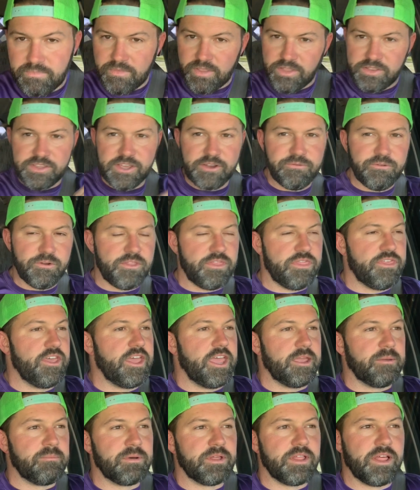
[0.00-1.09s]
different
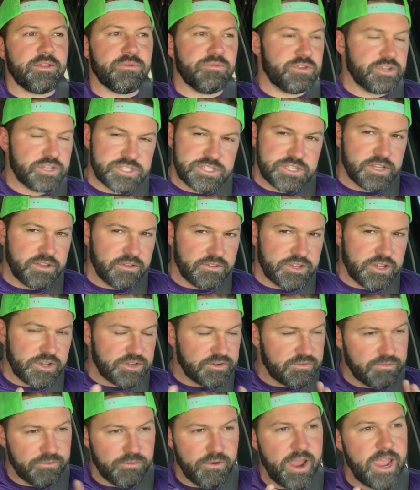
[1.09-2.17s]
thing, but uh, just to, to
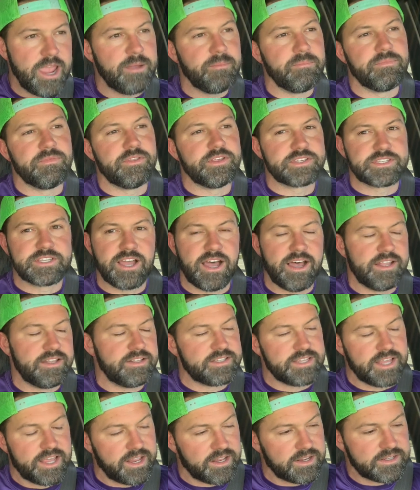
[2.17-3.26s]
frame this
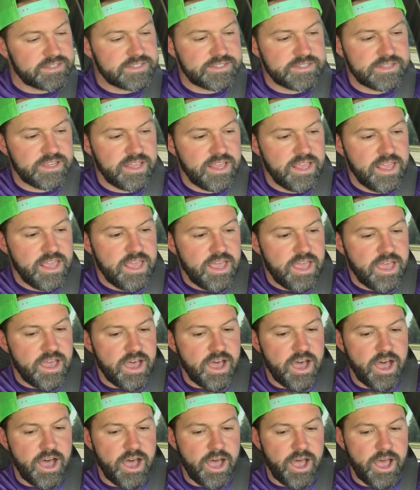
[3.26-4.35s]
context.
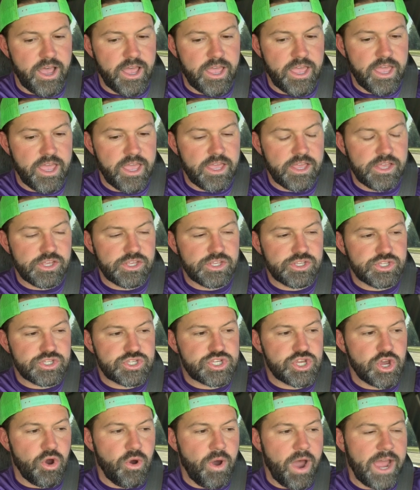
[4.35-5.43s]
Uh,
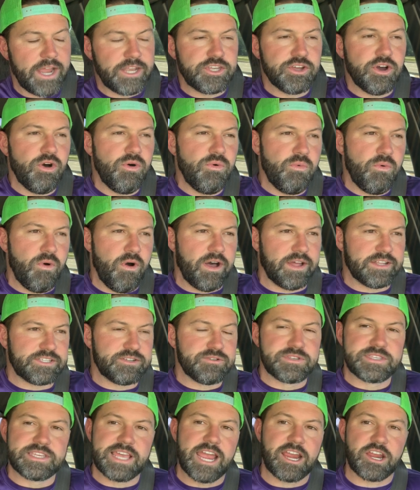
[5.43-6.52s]
so, I don't want to
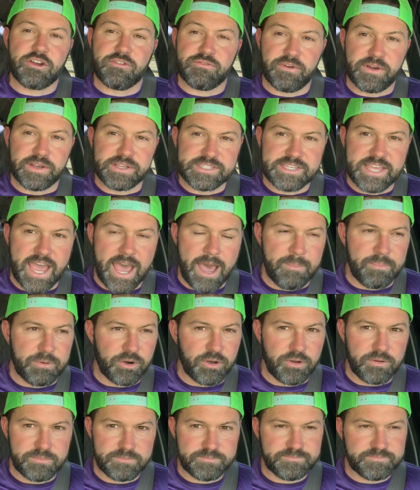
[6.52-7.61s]
sacrifice
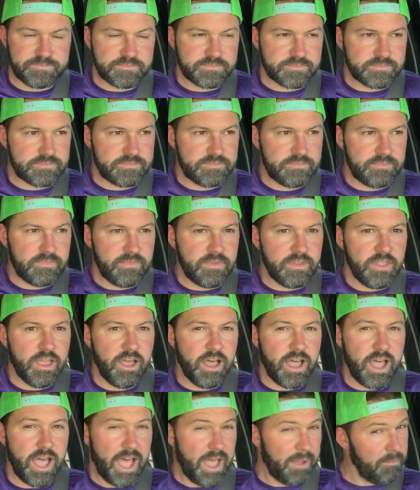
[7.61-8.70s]
capital.
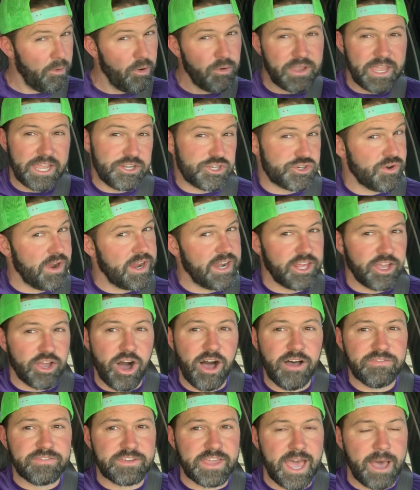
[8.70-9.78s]
Uh, I'm okay trading
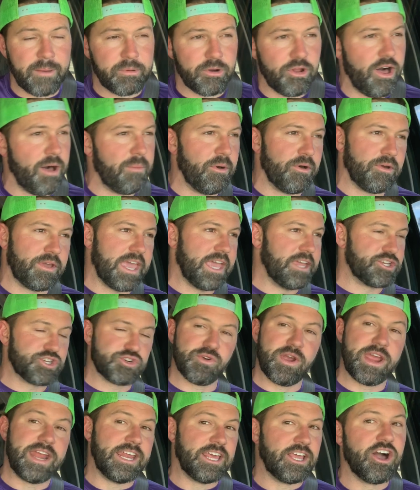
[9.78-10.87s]
off capital. I'm okay
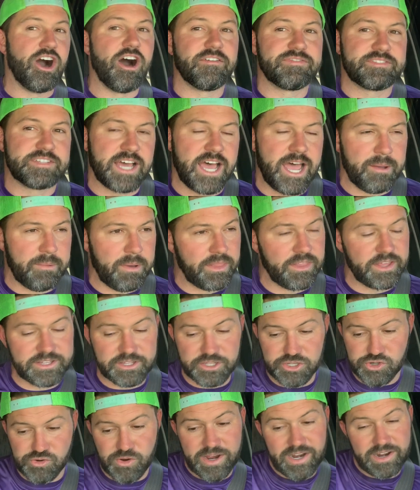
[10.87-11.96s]
trading off time. I'd like to
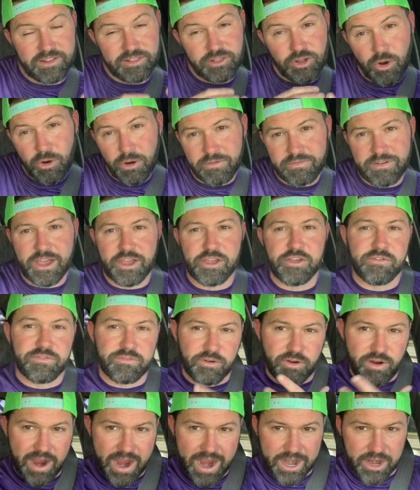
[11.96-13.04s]
trade a lower value
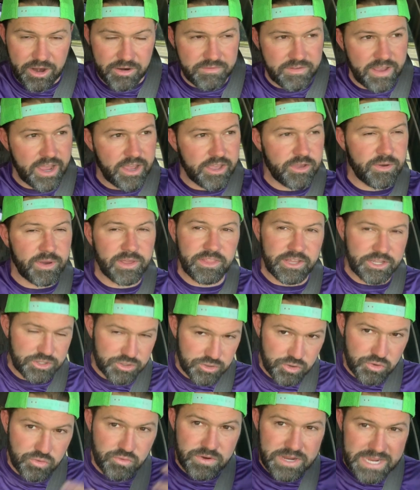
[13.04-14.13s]
for a higher value. I'd like to
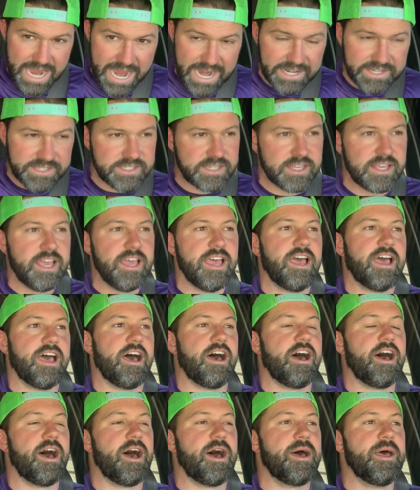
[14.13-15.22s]
create.
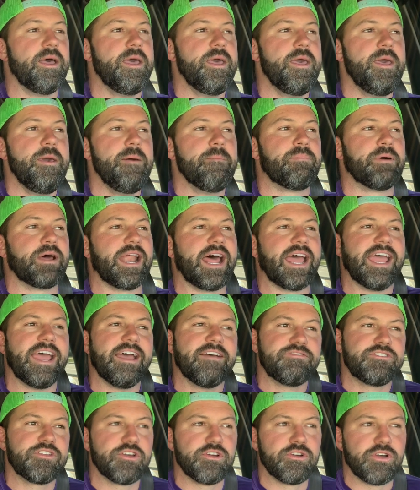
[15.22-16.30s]
Uh, but I
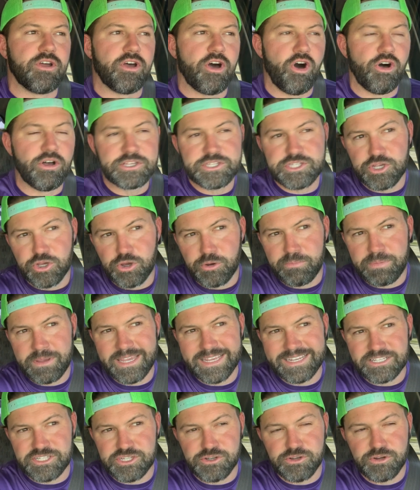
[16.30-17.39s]
have to also be
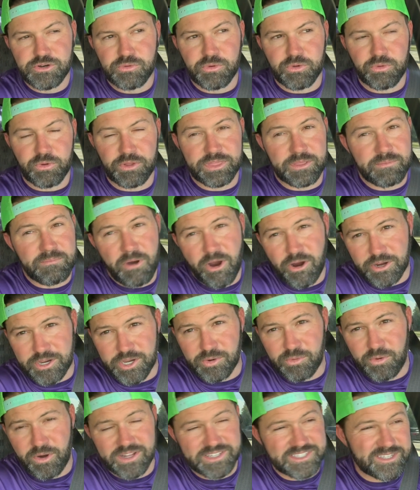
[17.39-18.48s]
in tune with what the market
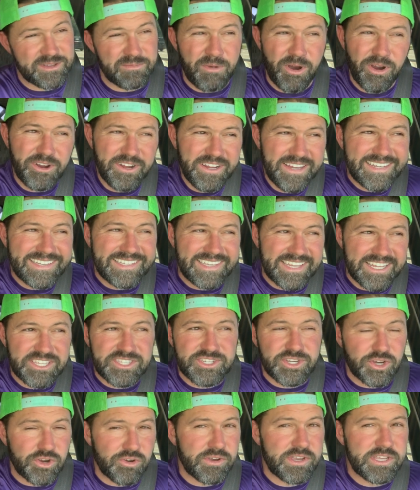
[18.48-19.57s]
wants. The market
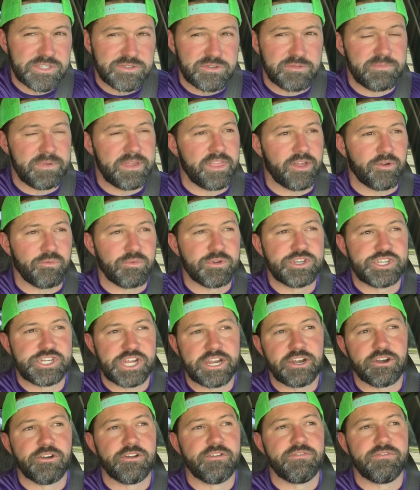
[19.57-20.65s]
disagrees with me that
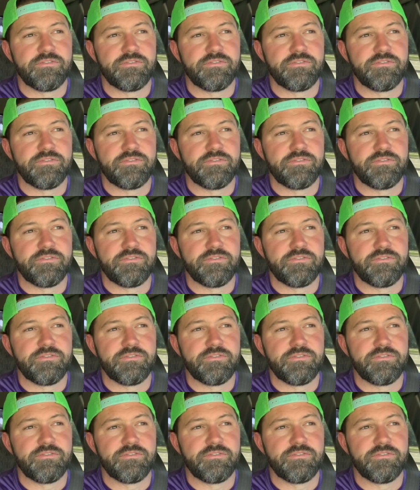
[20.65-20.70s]
regenerative